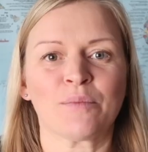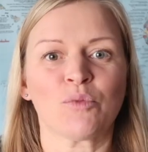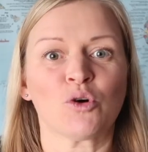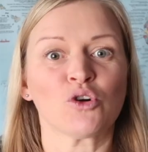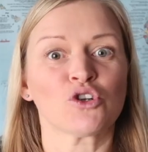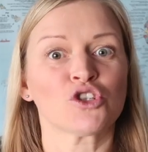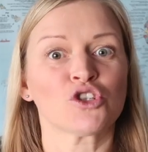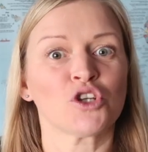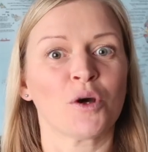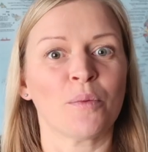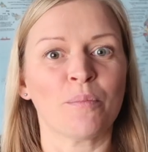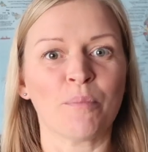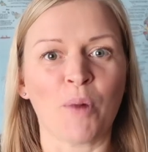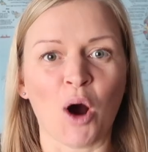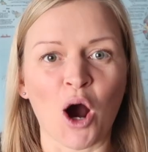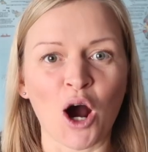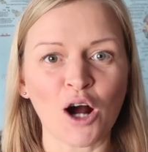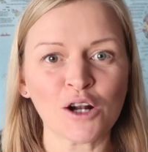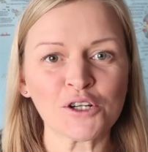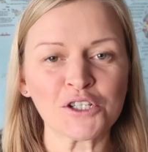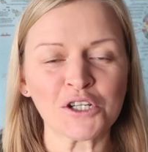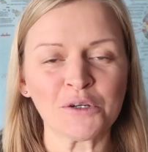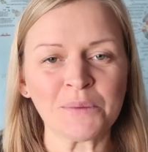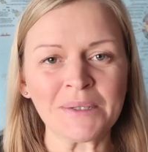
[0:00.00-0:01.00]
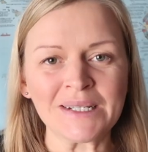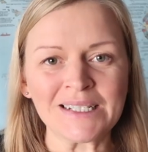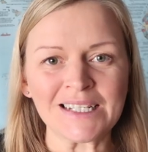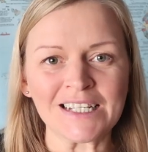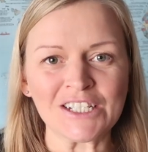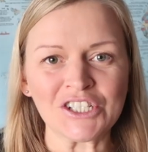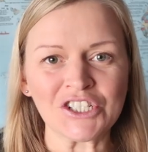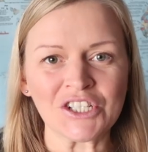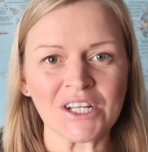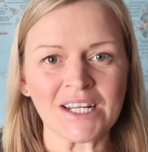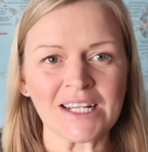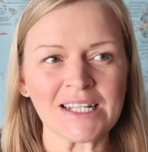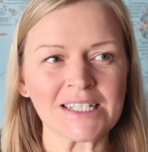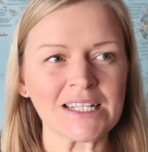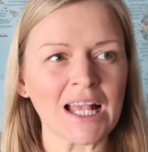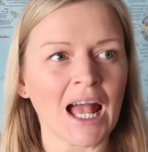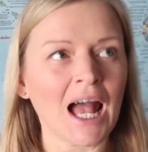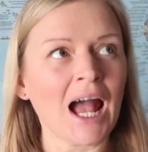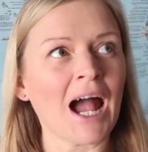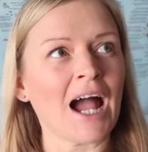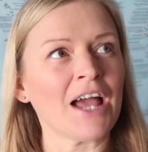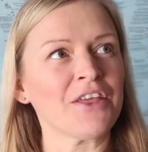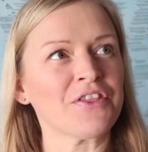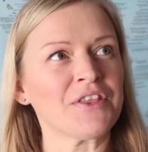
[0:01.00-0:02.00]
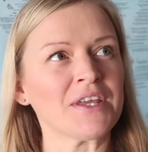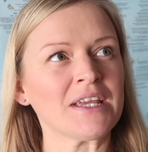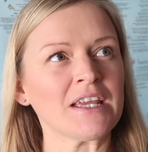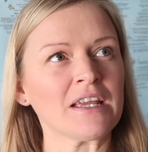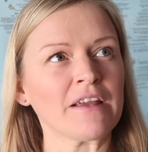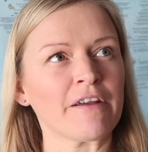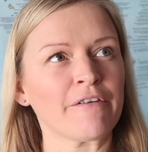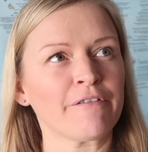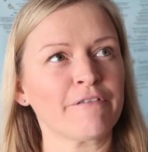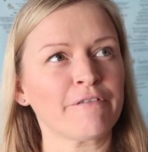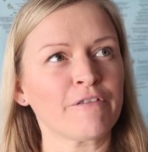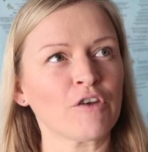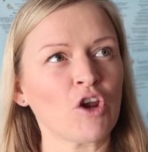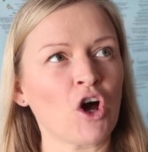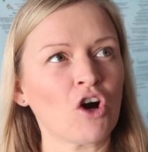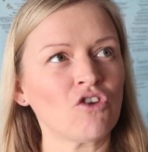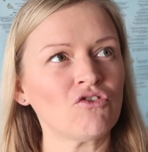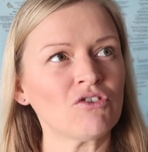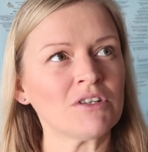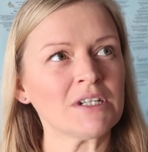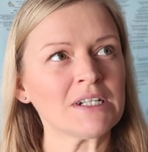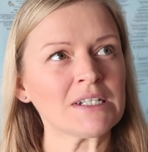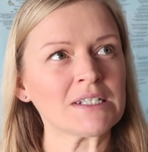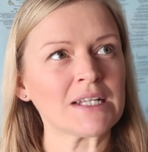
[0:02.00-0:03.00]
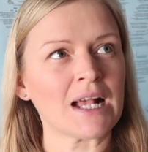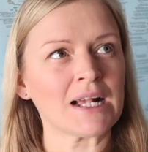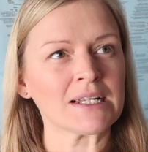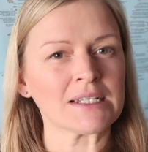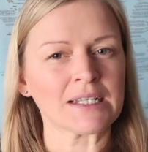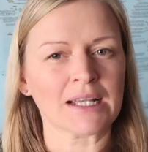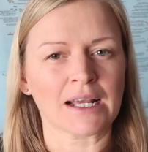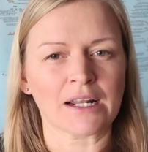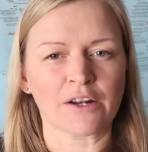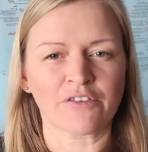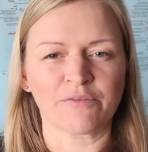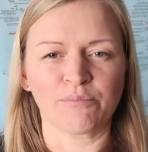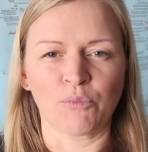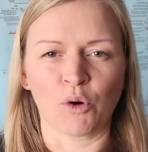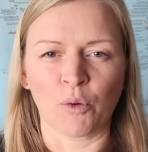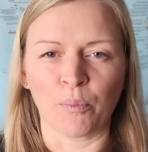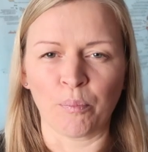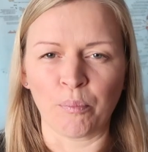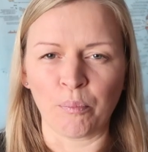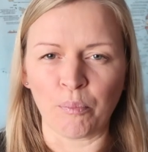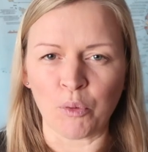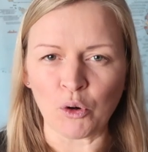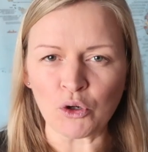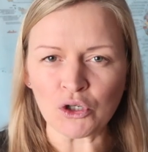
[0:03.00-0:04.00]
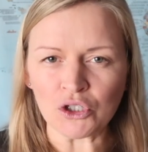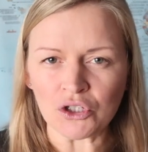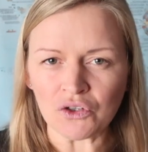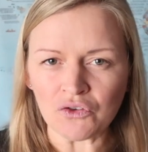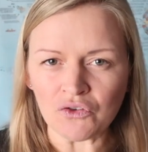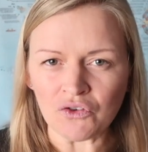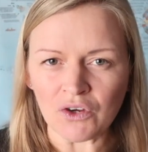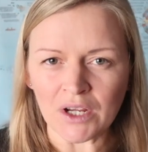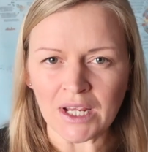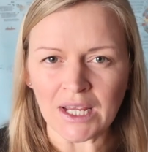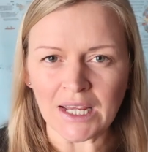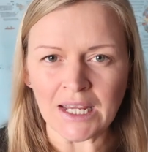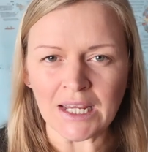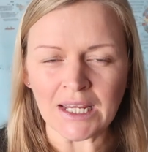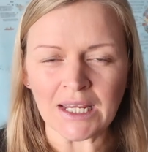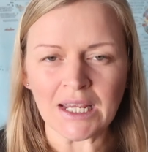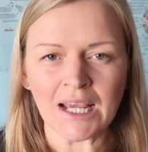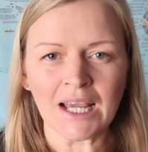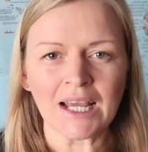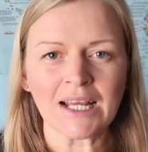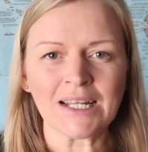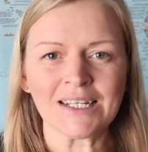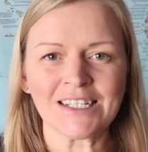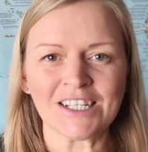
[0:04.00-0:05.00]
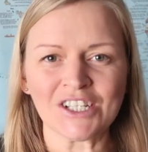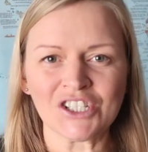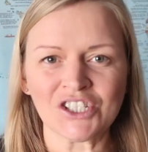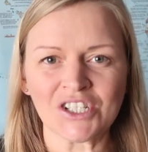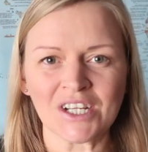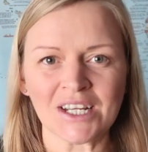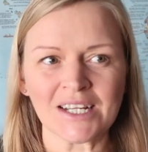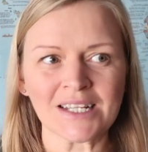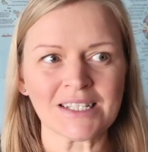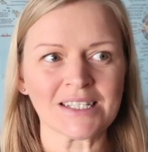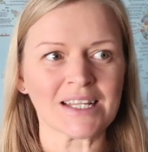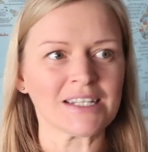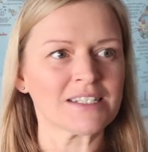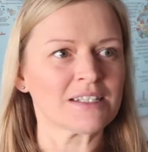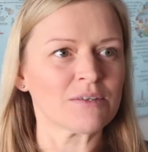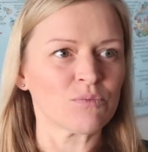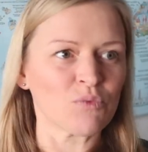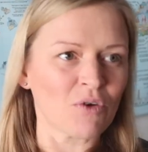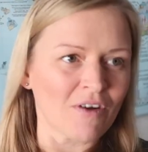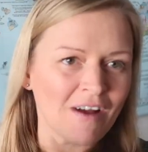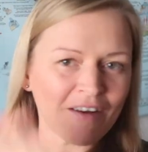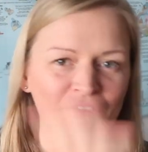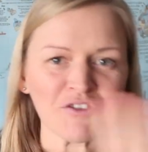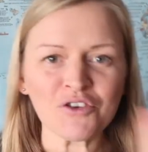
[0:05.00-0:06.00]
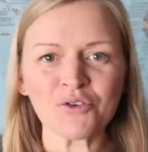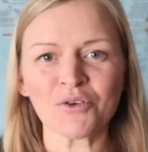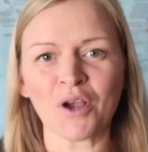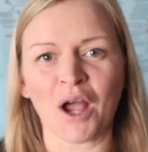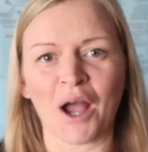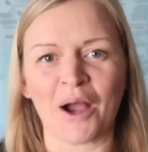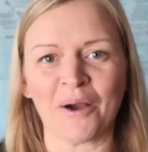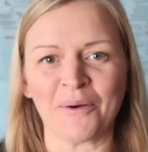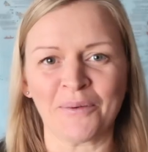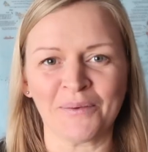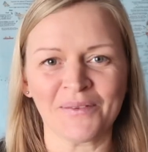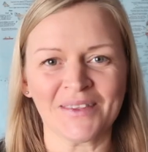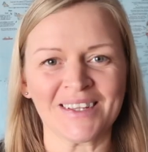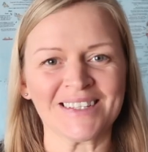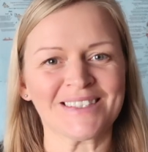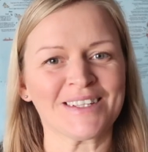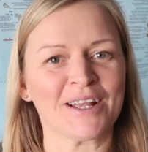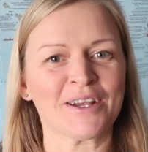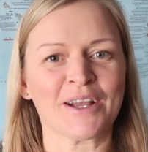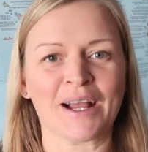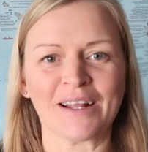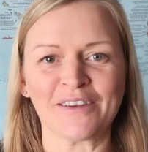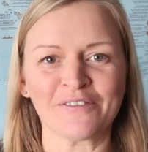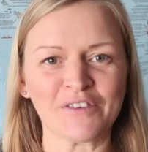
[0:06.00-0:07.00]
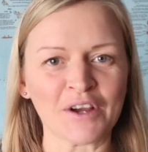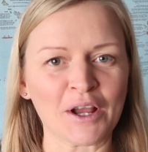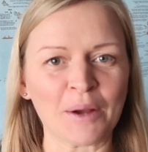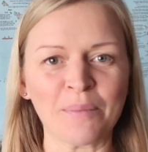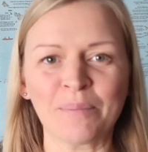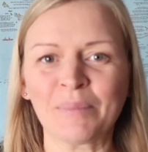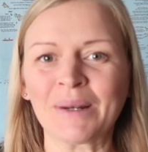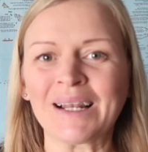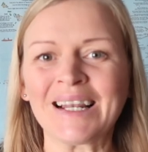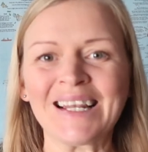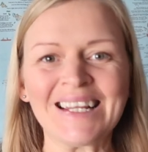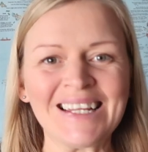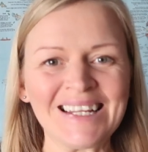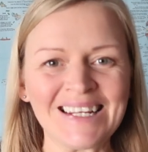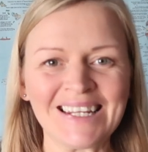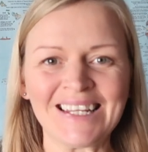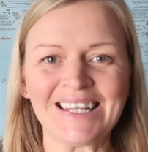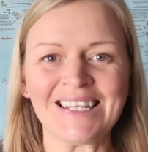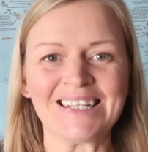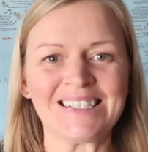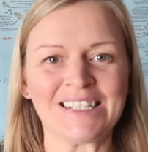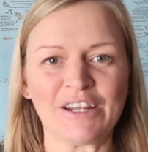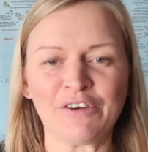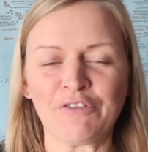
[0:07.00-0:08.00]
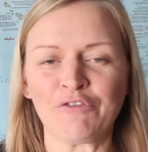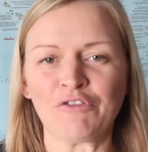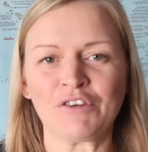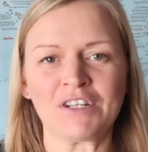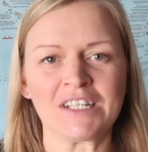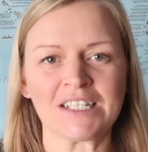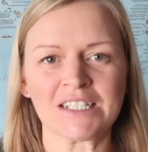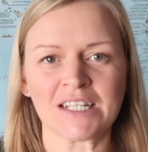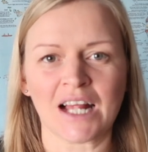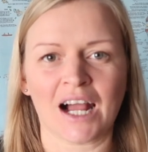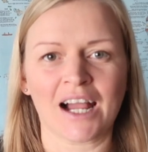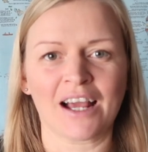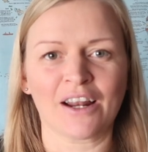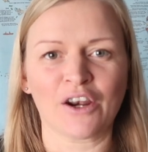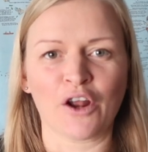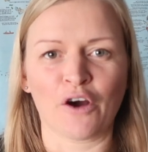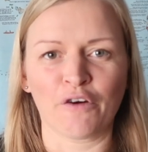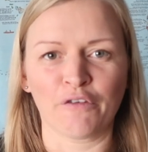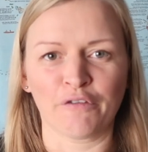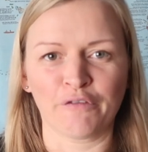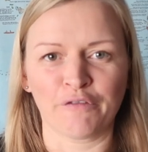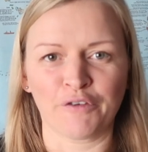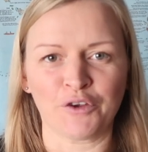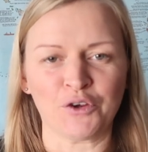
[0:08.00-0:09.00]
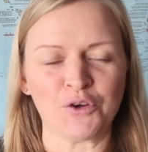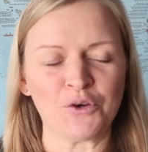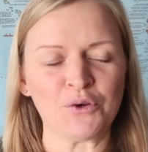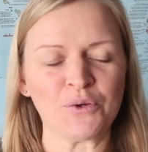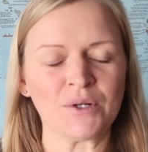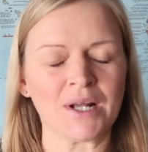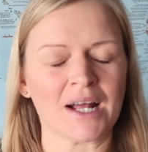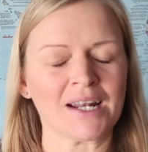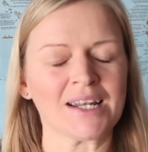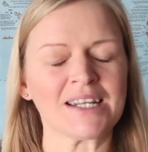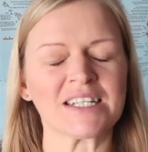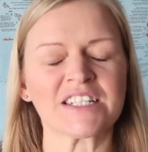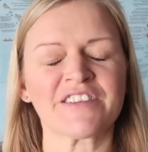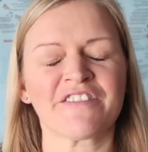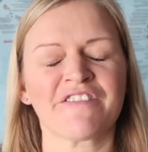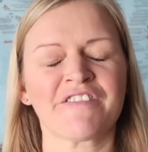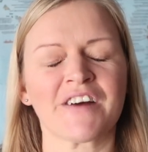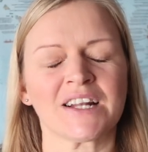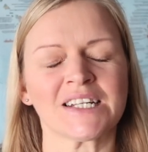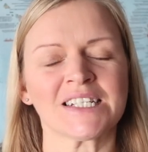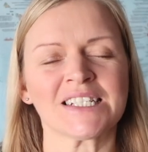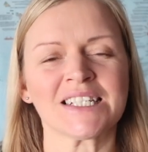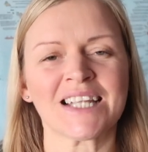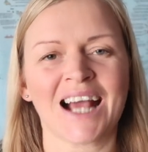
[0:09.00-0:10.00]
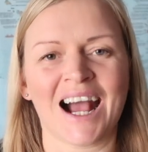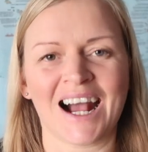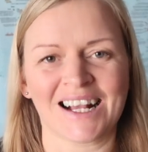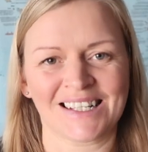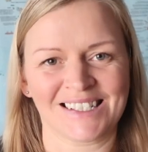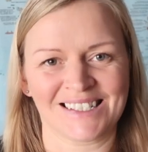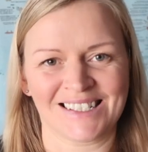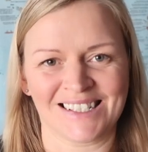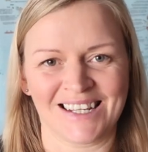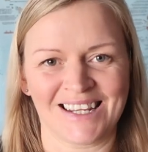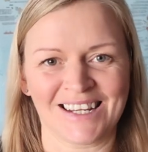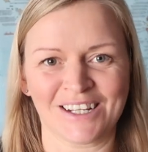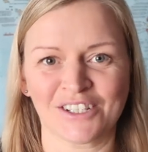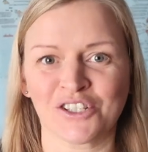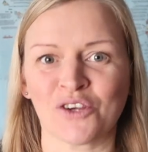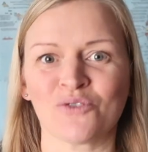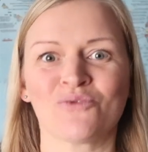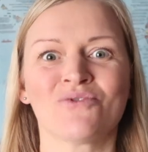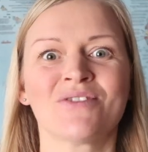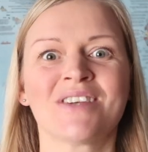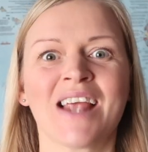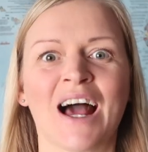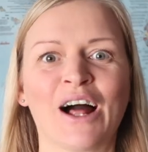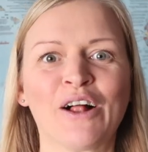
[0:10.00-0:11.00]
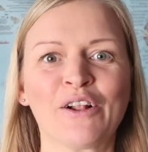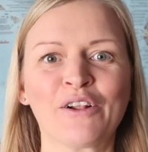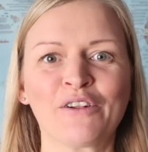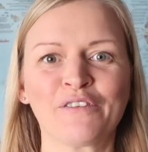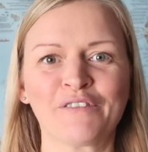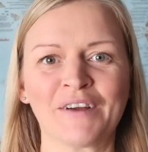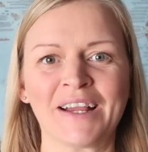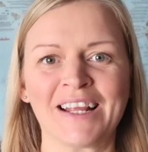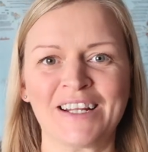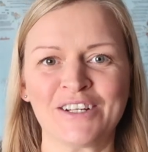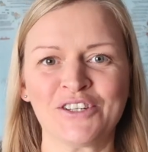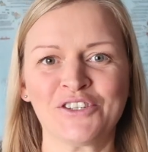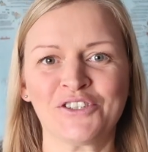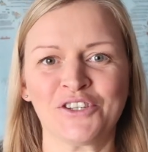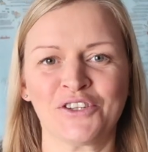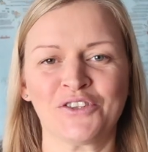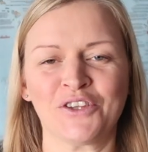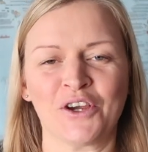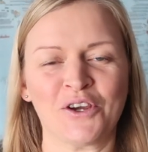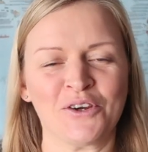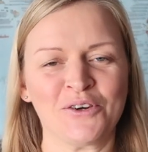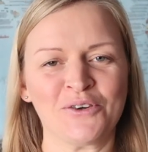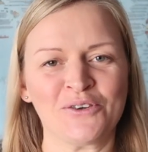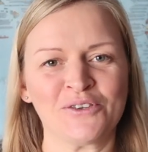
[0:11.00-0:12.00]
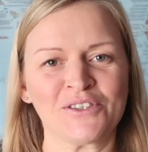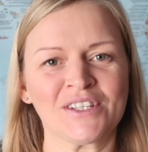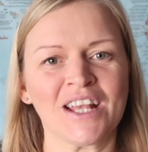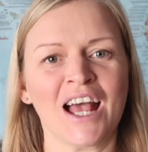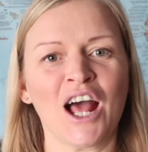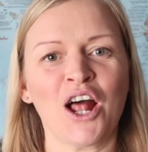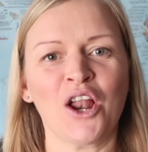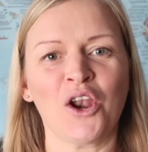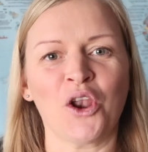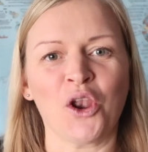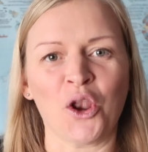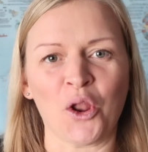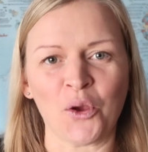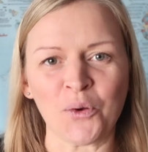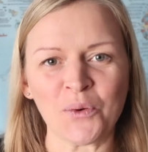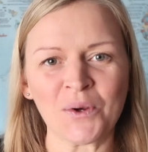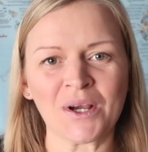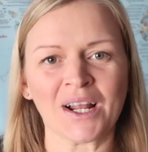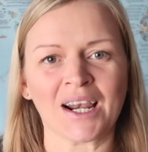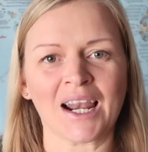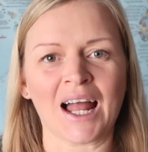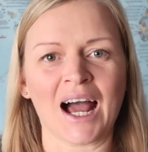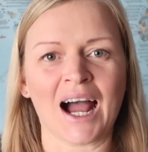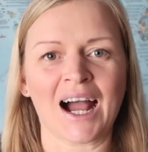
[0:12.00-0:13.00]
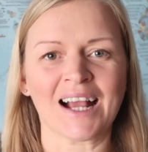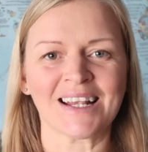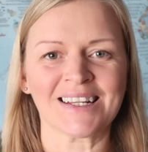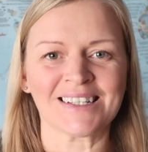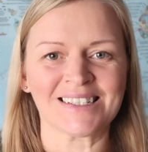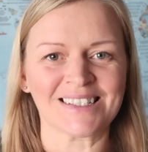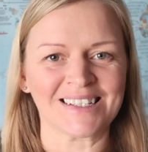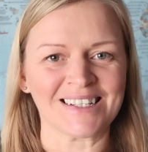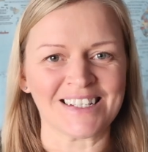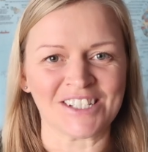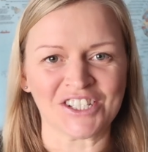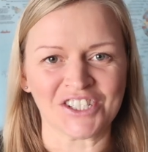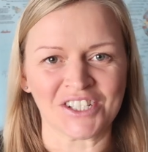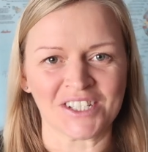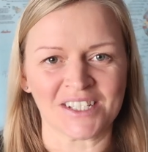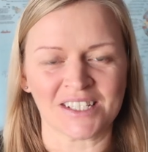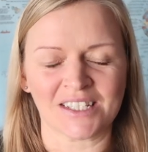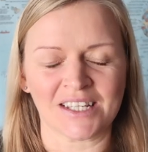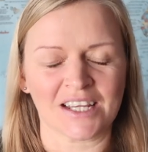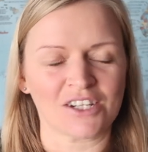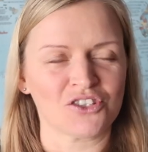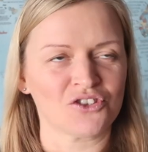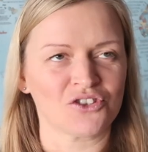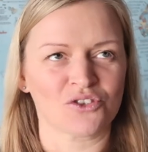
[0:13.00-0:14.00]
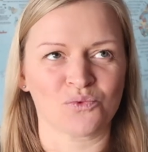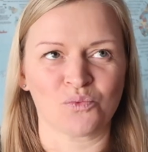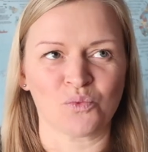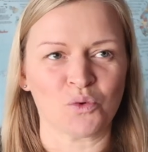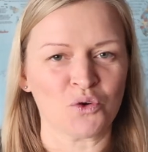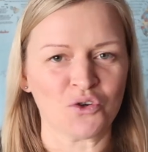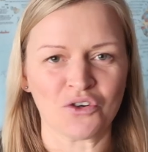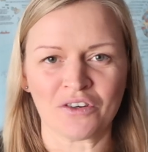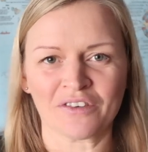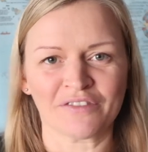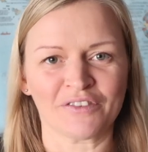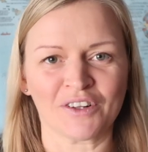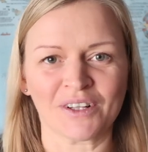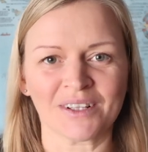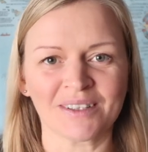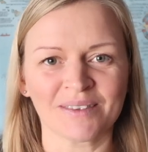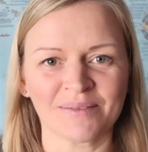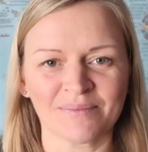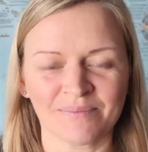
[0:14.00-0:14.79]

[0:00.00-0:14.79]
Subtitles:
the more tomatoey dishes. I think Florence has the kind of more buttery dishes. It's wherever you go, it's a kind of a completely different style of food, and it's fantastic. So delve into those localized dishes. They're just wonderful.